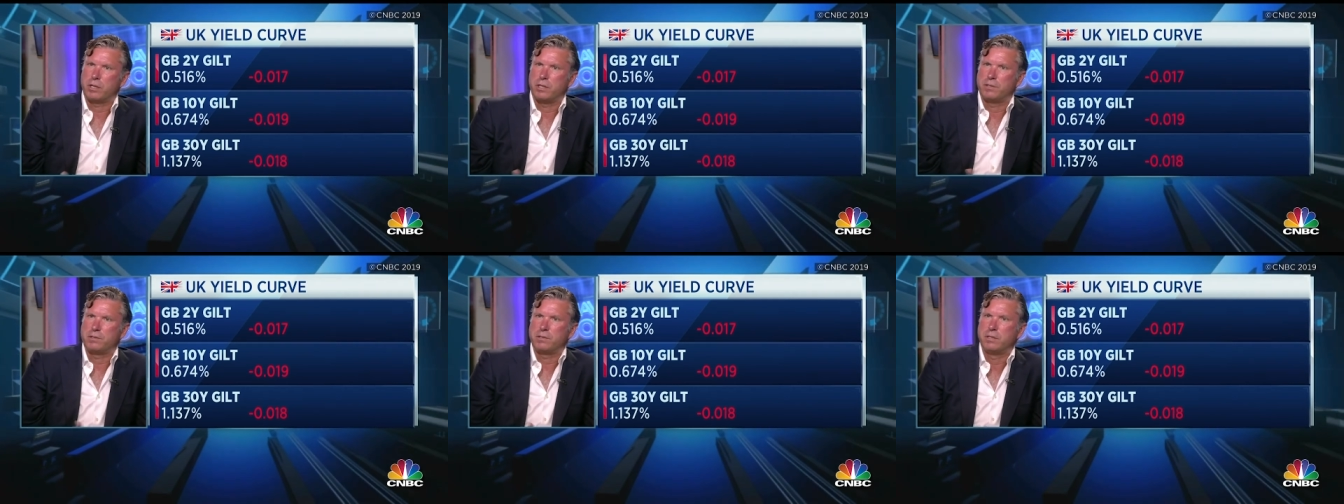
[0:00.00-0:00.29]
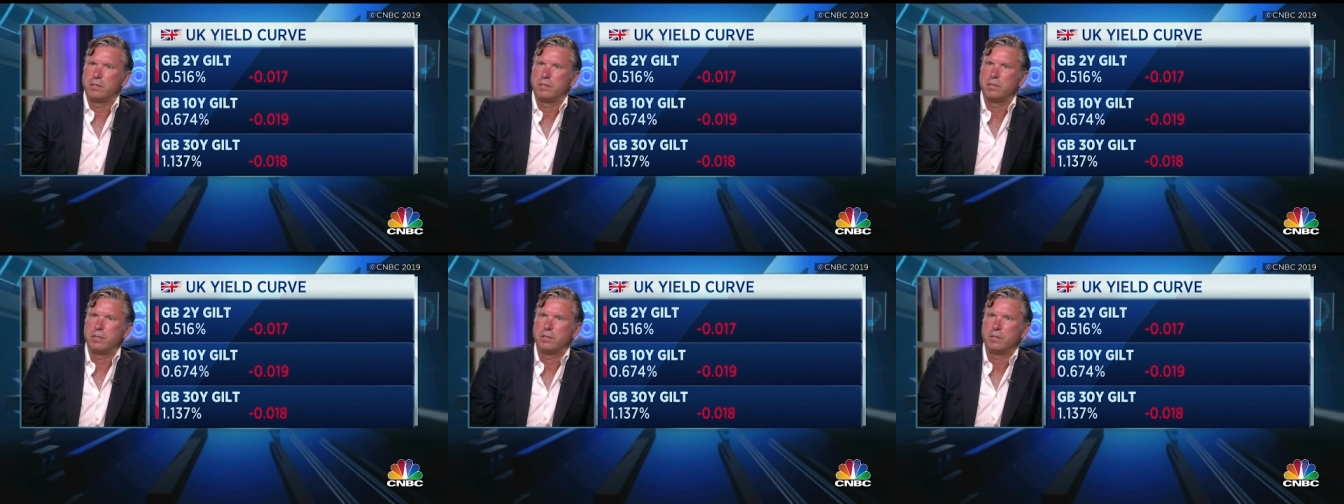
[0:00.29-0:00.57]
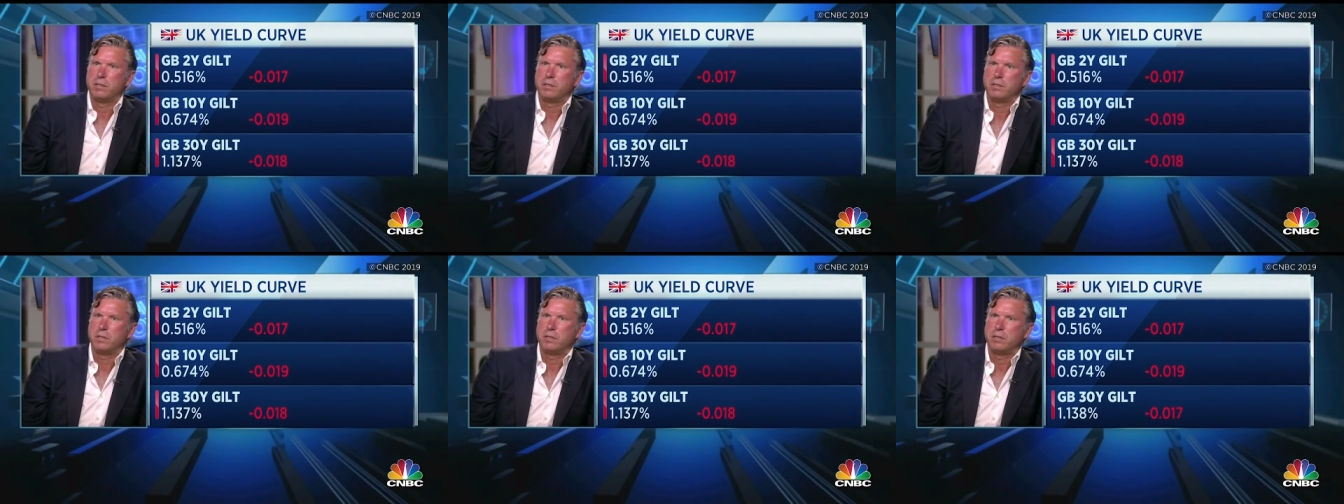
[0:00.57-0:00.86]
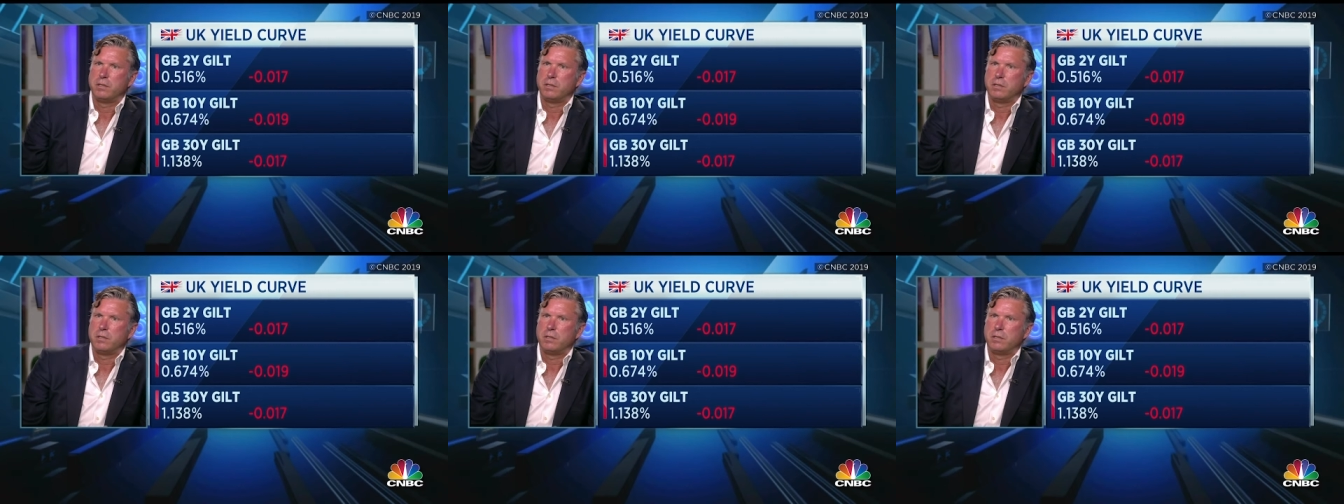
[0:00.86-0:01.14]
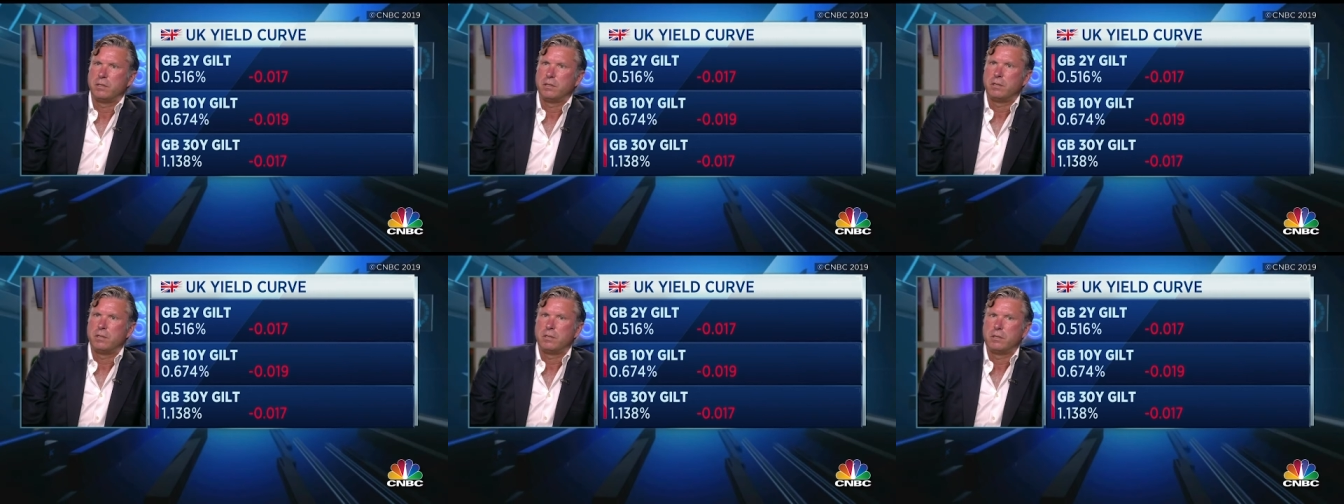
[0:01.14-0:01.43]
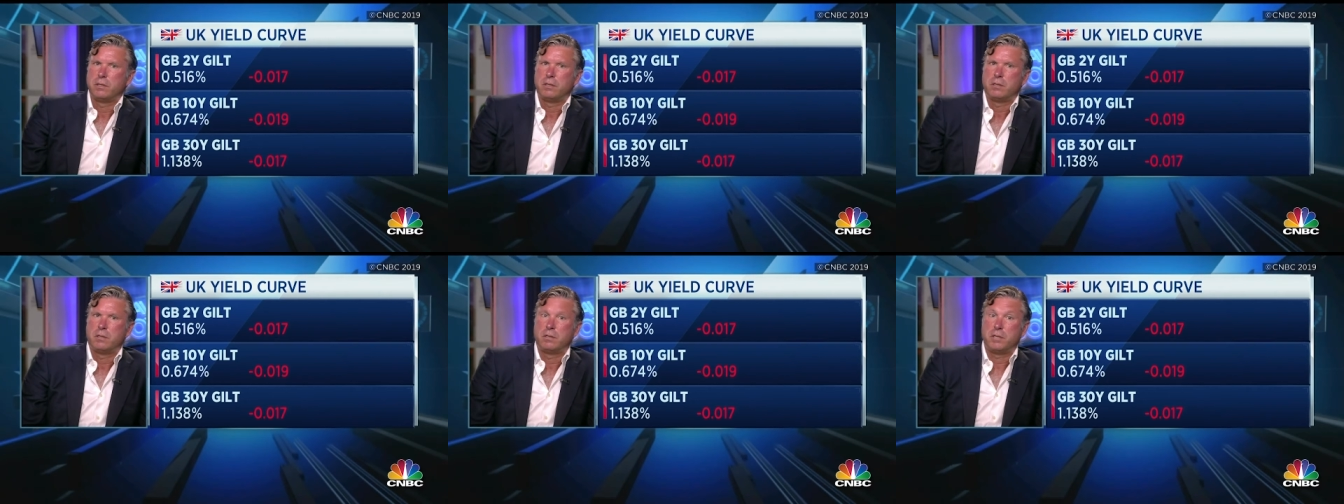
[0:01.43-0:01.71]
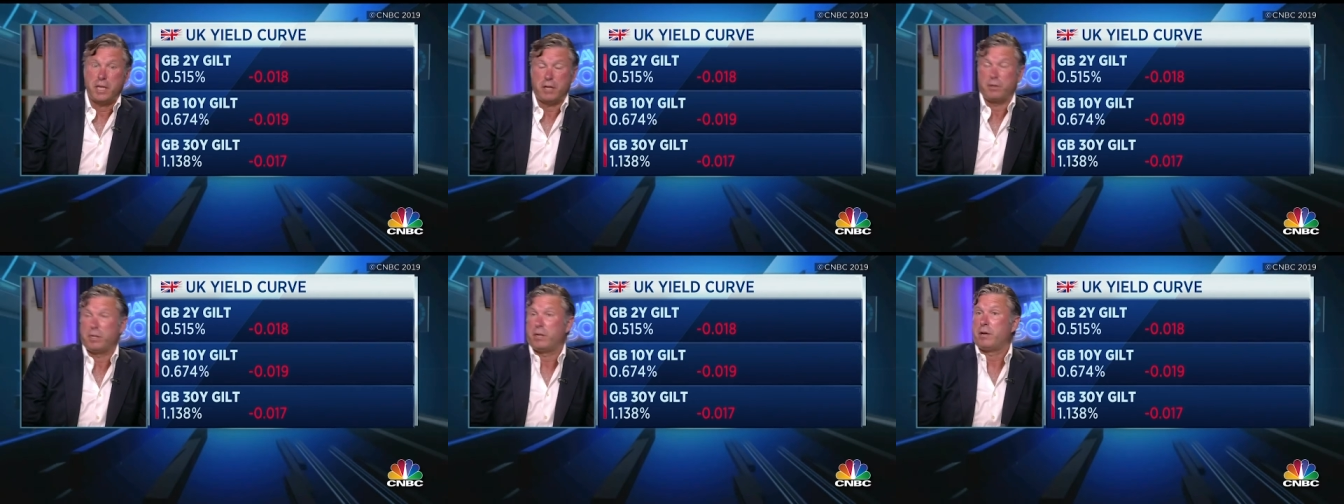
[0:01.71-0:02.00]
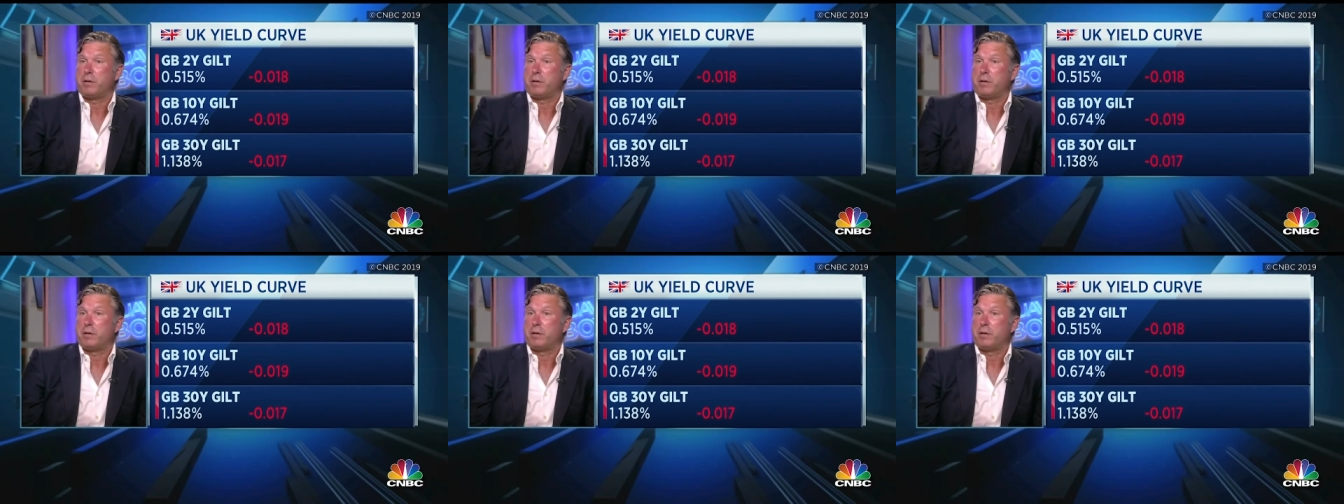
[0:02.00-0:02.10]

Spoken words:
The UK is distorted as well, along with everything else.